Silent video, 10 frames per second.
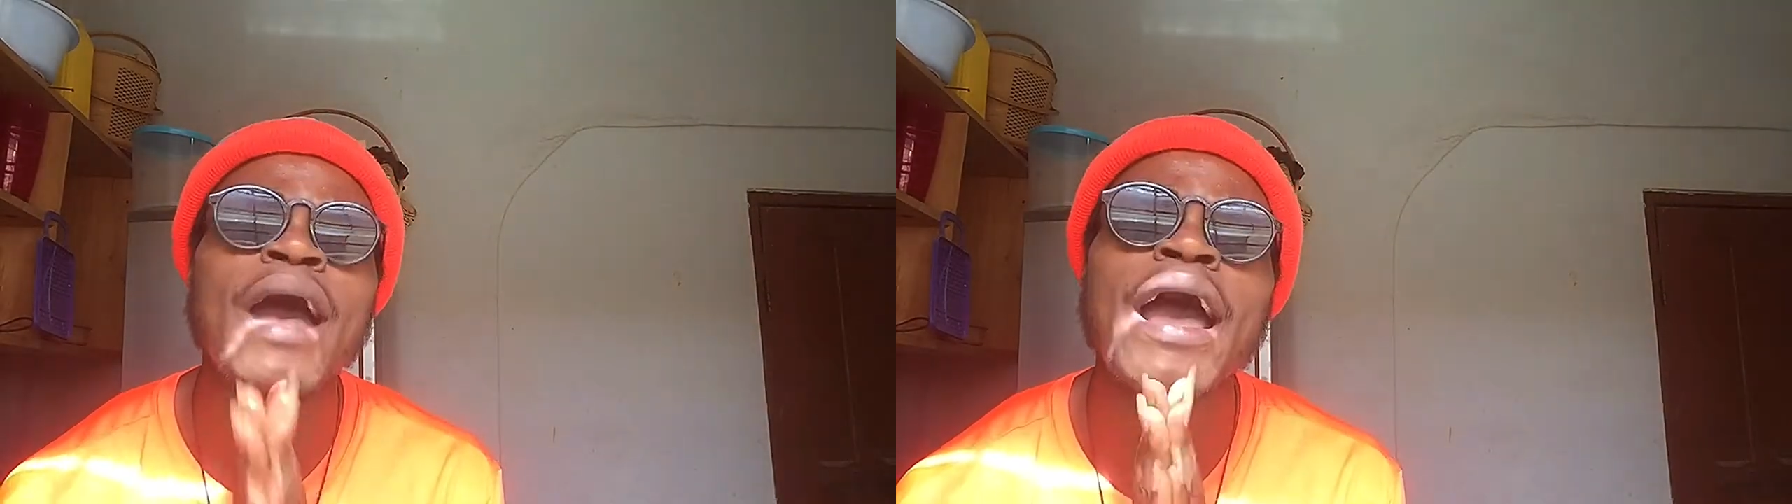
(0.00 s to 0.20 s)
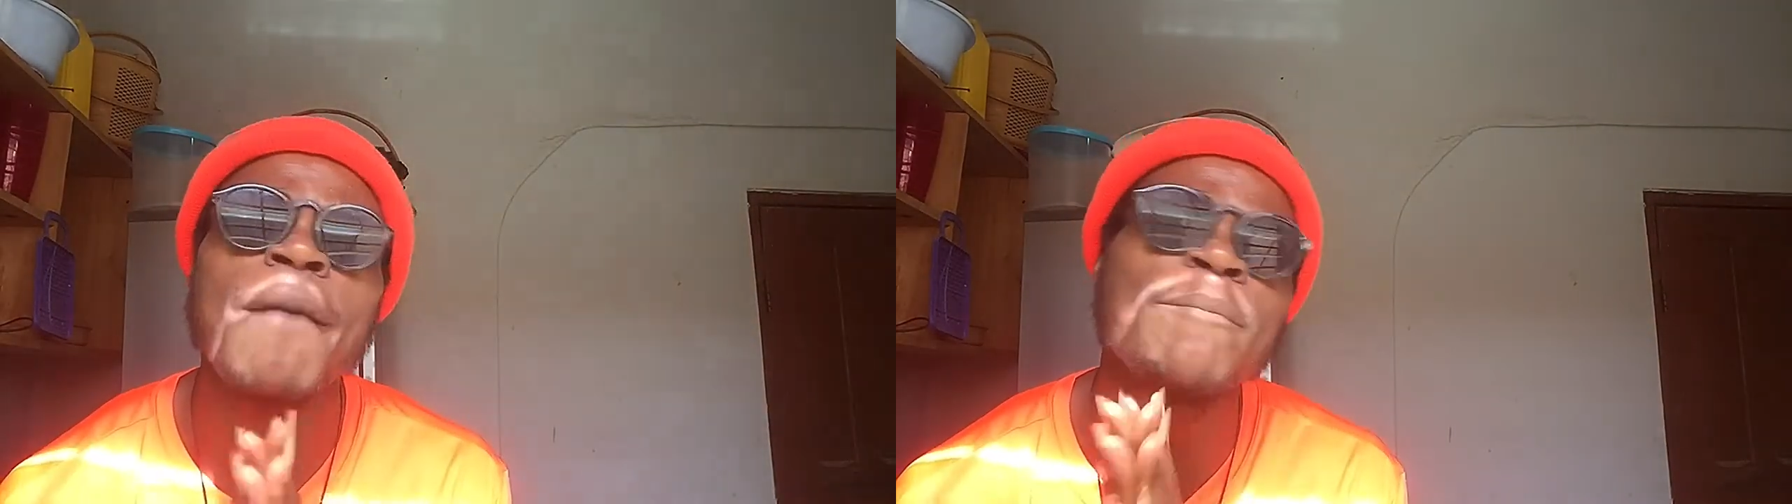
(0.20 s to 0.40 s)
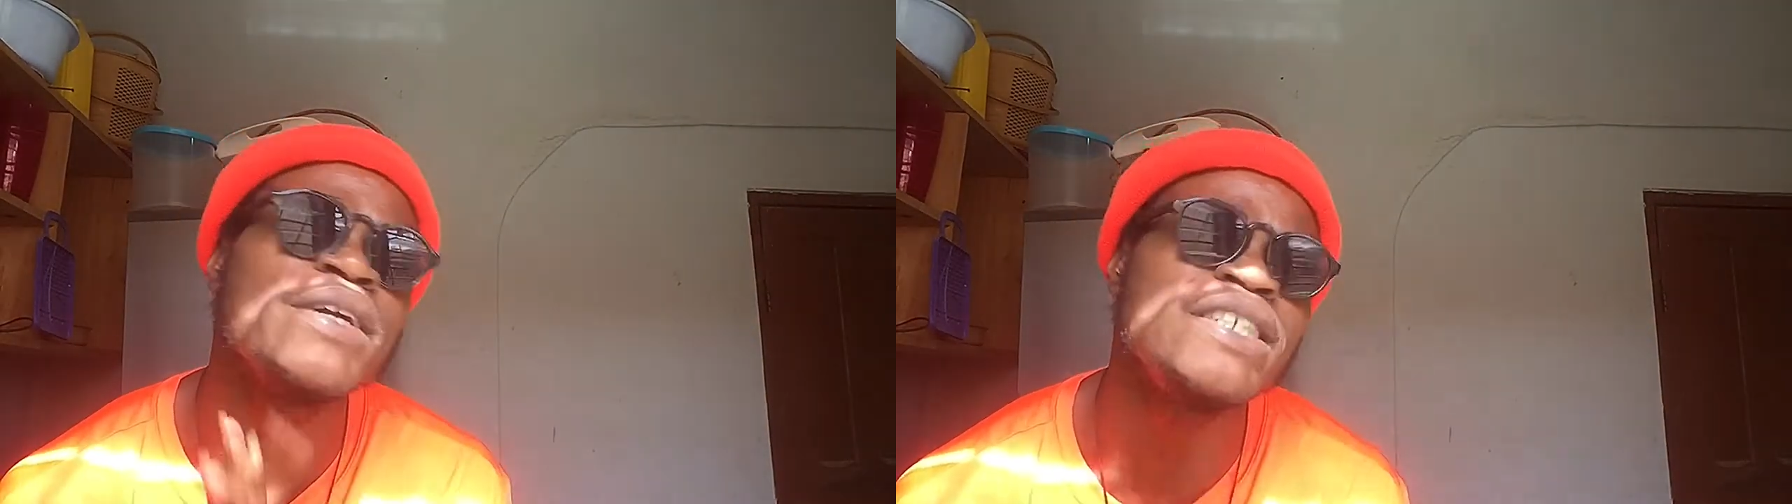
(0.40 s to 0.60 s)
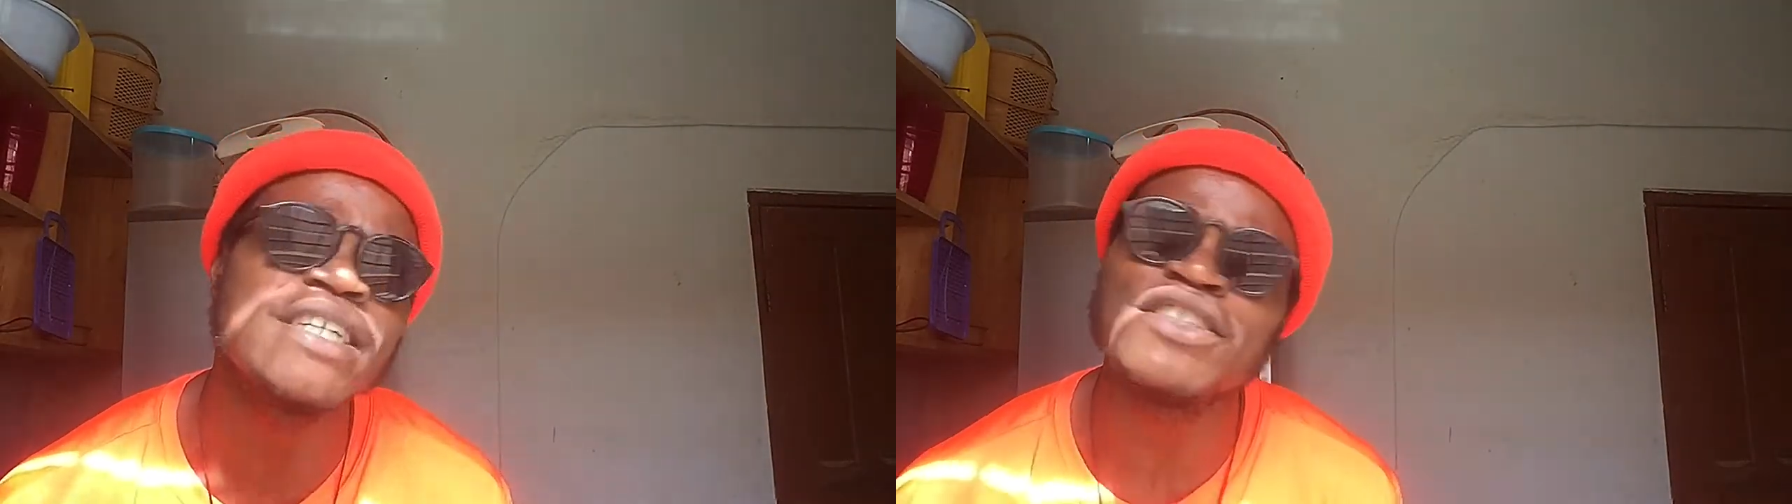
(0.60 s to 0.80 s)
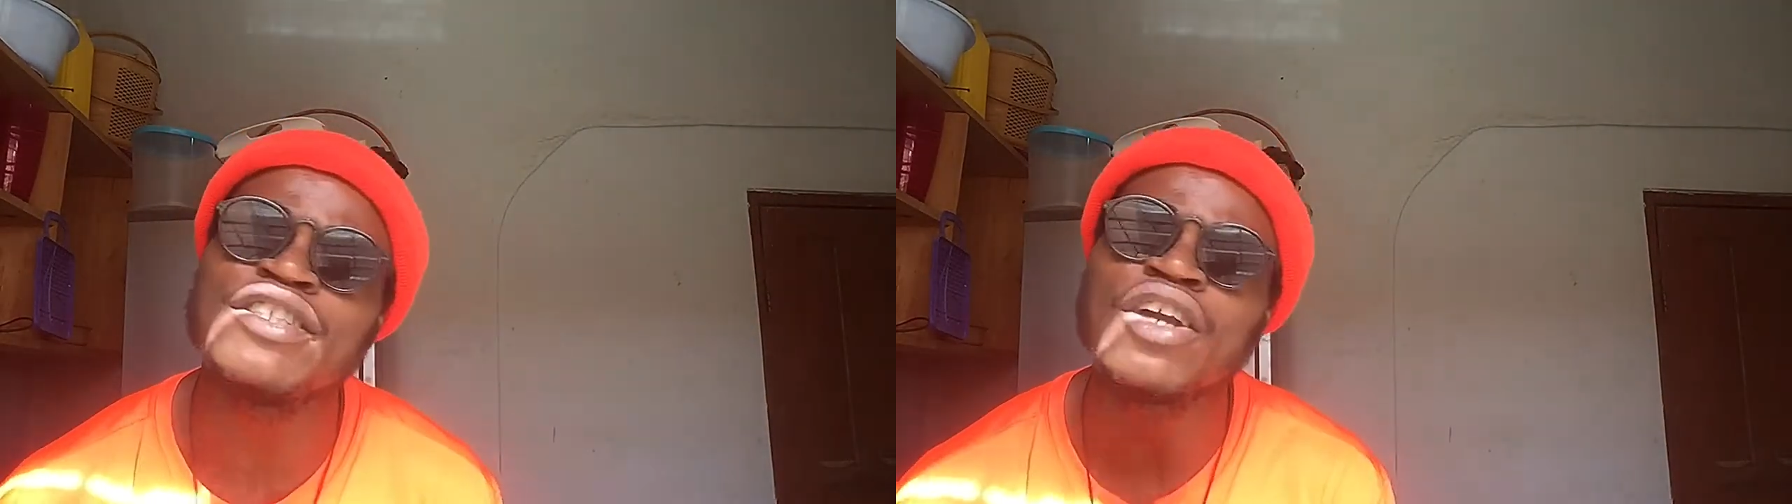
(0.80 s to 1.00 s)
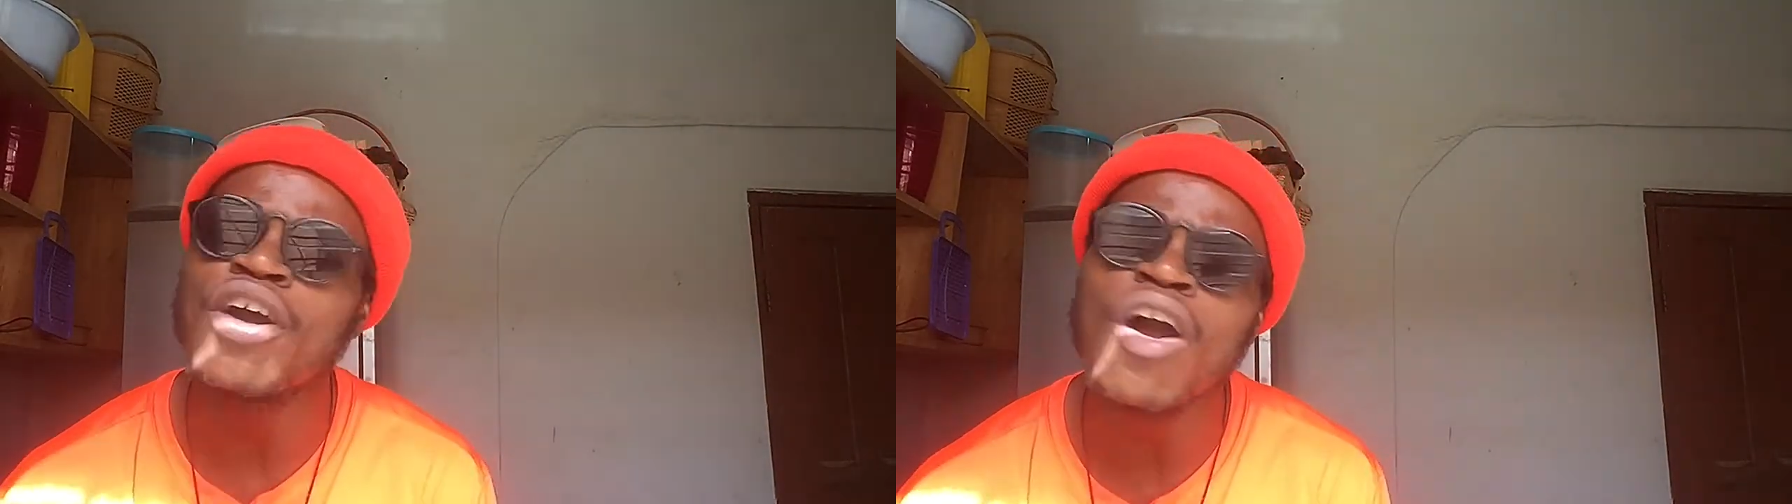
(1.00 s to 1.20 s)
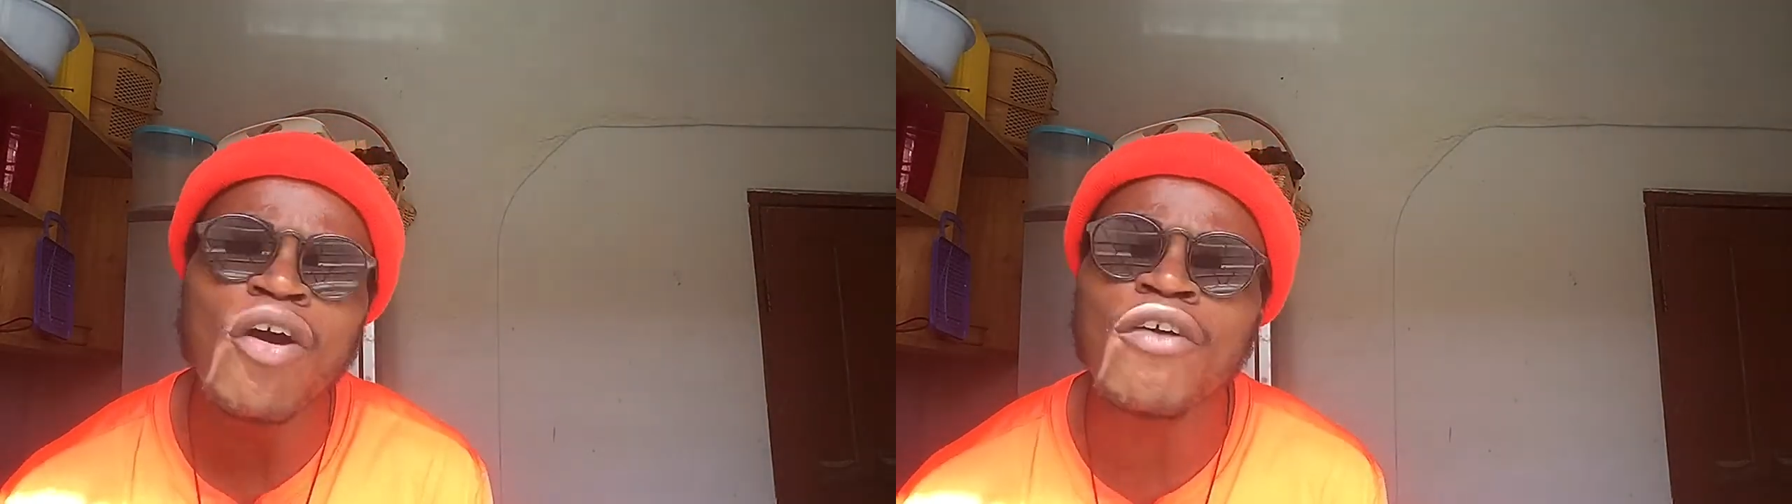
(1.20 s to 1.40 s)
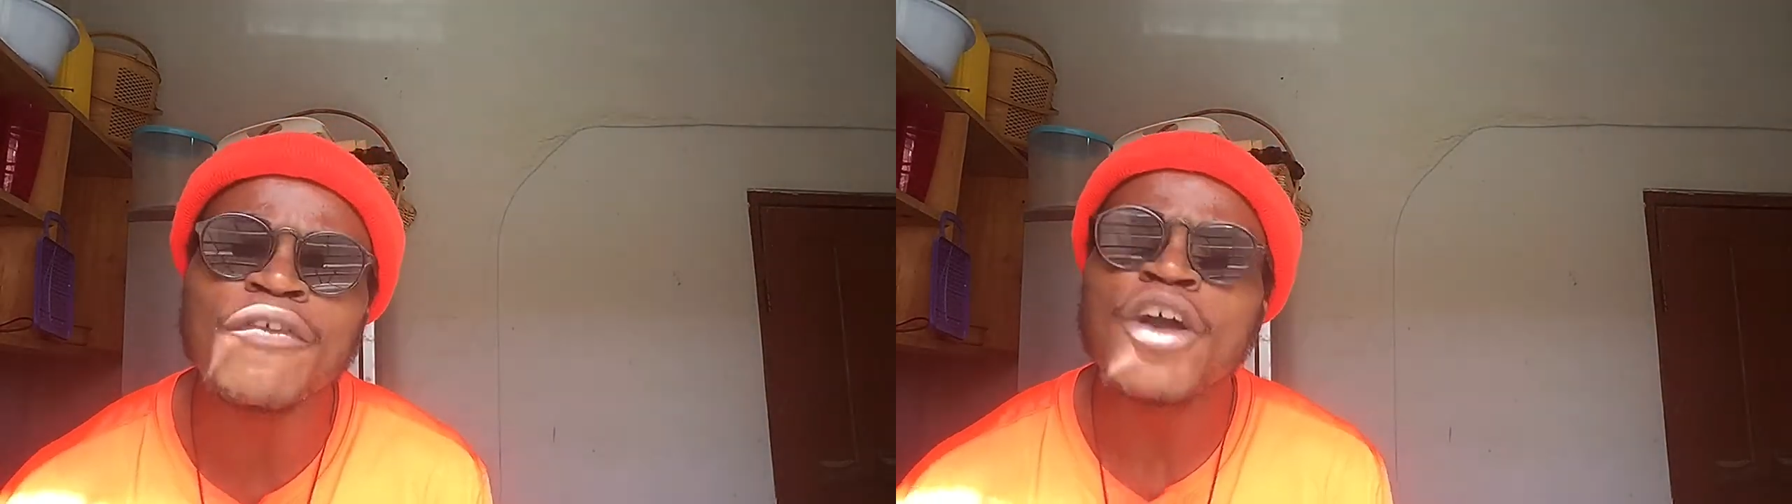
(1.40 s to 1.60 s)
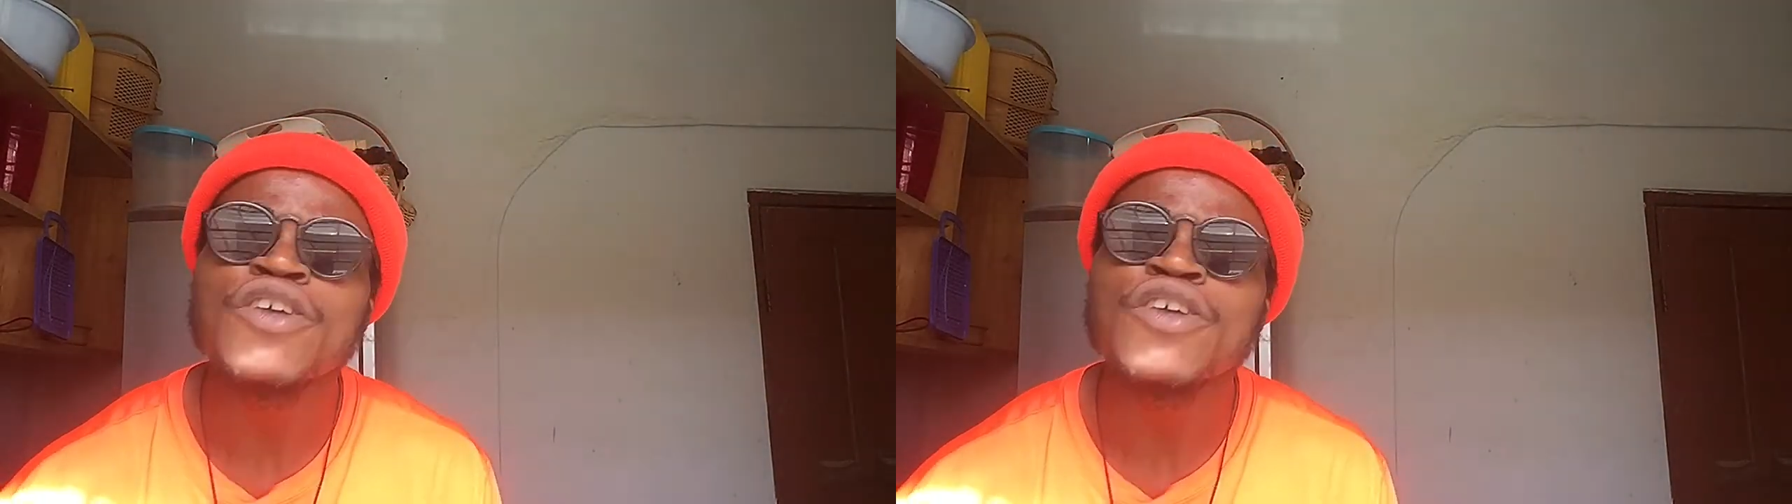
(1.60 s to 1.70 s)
I appreciate your love,